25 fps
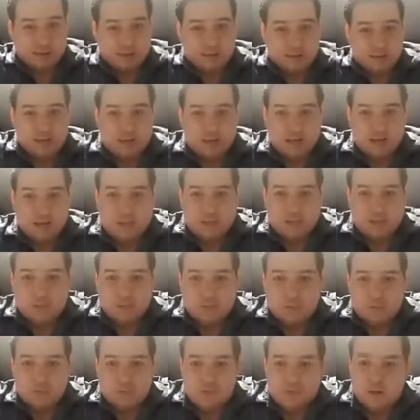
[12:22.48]
A
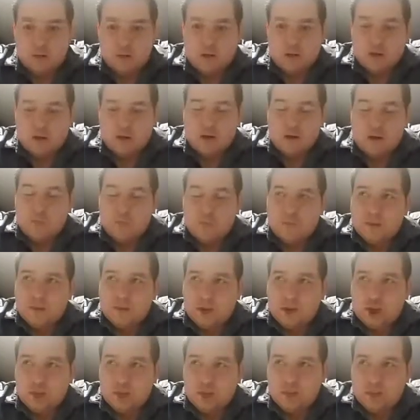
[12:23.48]

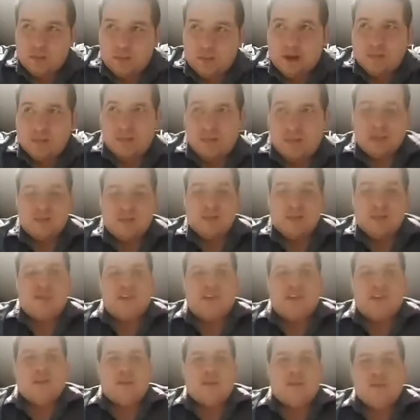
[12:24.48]
lot's been made about his
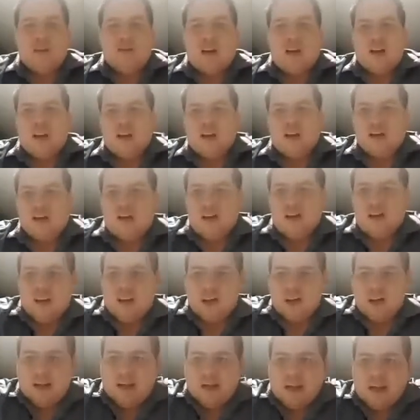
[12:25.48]
defence of the title,
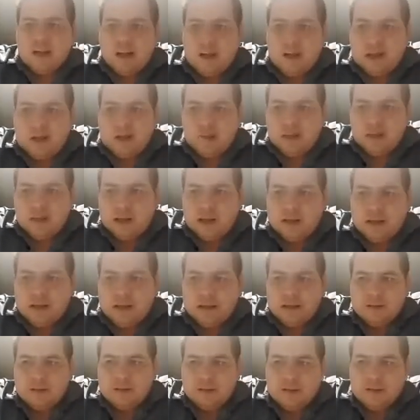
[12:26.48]

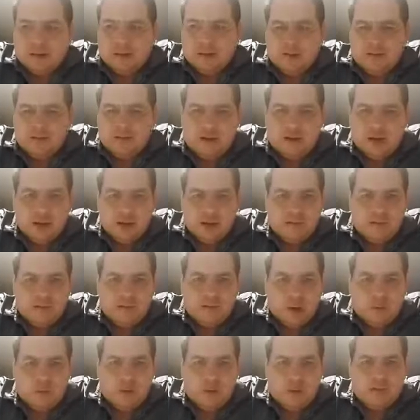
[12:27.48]
and he's finding
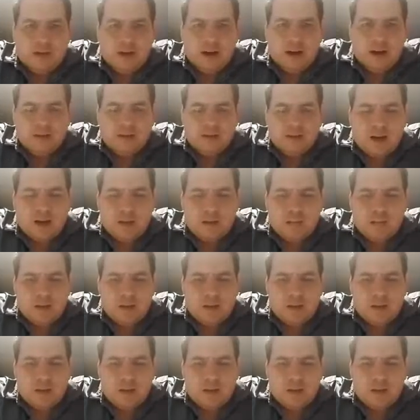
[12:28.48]
form at the right time.